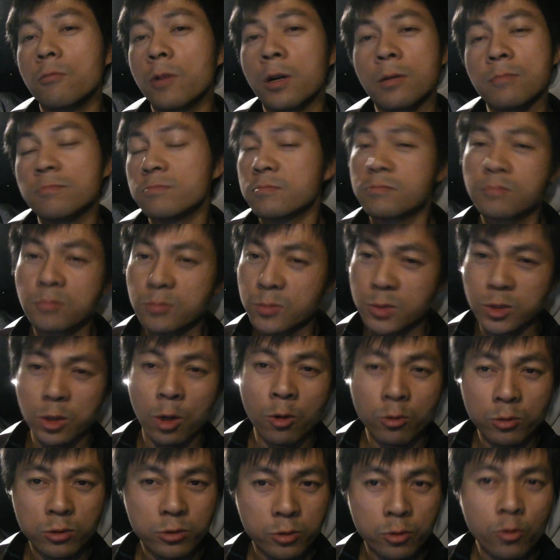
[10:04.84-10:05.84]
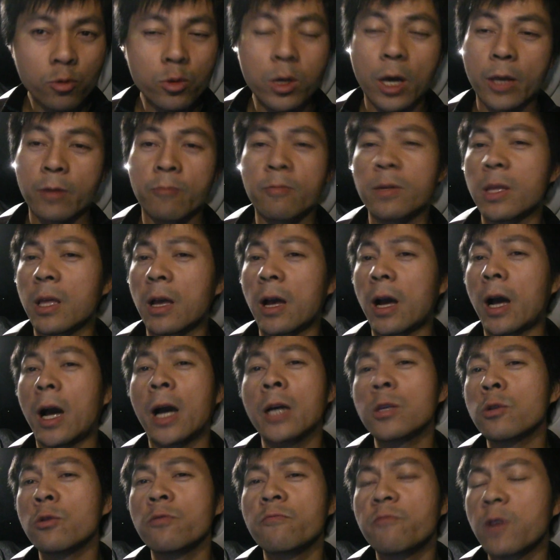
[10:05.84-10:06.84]
Well, don't do that. I mean,
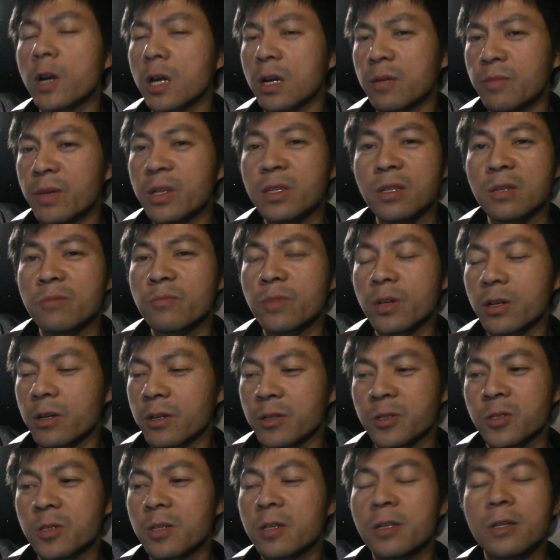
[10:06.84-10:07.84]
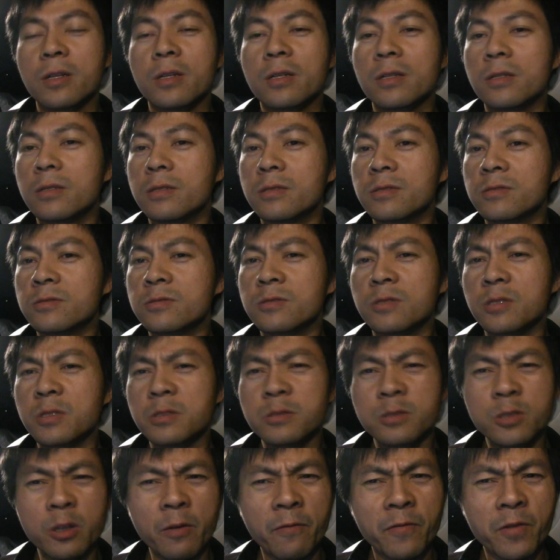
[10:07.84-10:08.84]
I don't recommend it, because
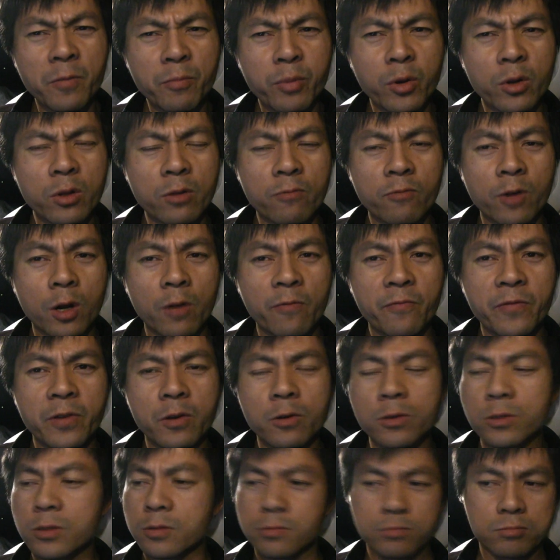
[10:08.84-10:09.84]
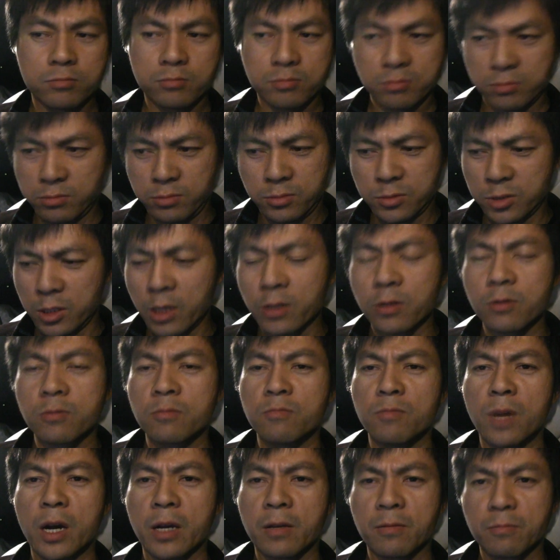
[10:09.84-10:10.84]
if you pull the wrong fuse, then you
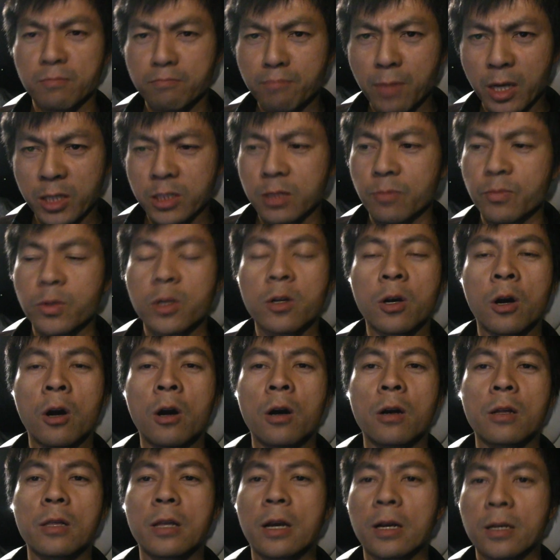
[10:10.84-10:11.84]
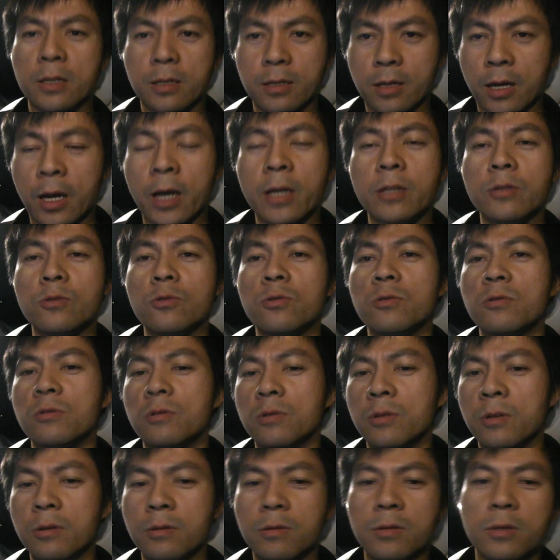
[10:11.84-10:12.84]
might mess up the car like I do,
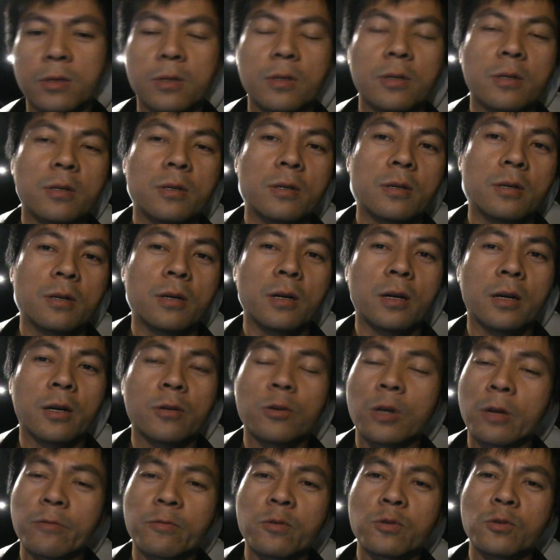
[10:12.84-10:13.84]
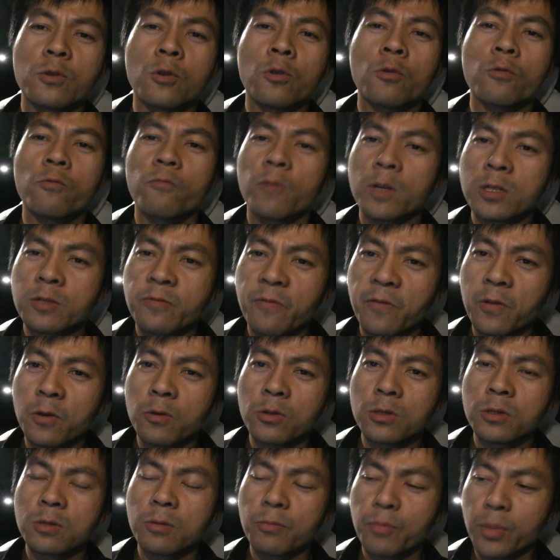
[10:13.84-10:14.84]
you know. You have to know which
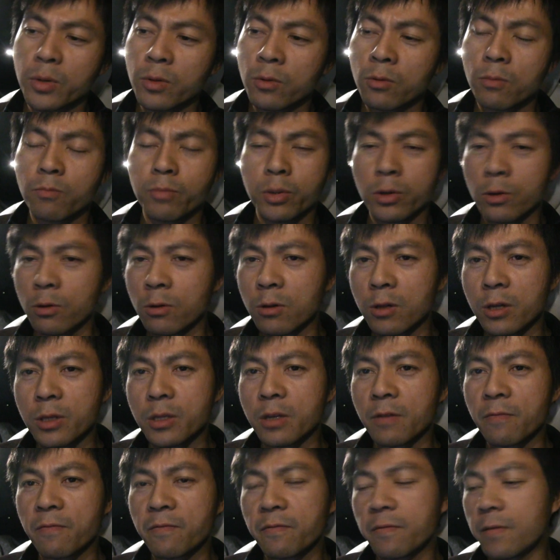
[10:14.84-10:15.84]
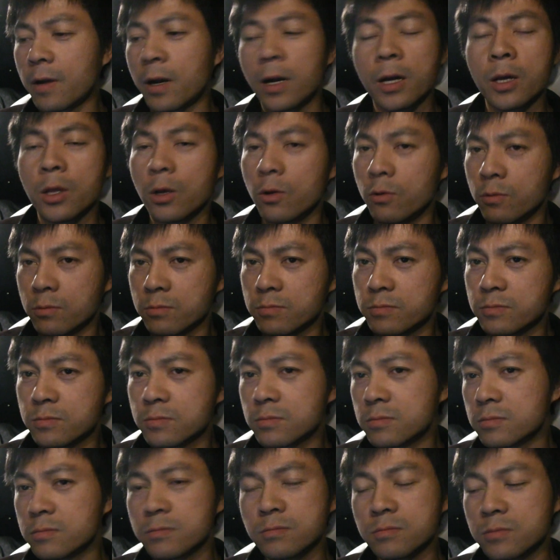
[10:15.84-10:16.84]
fuse to pull, and if, I don't know,
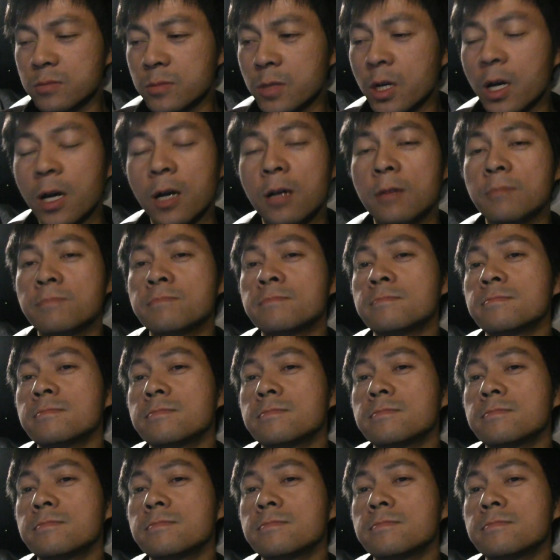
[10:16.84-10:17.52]
yeah.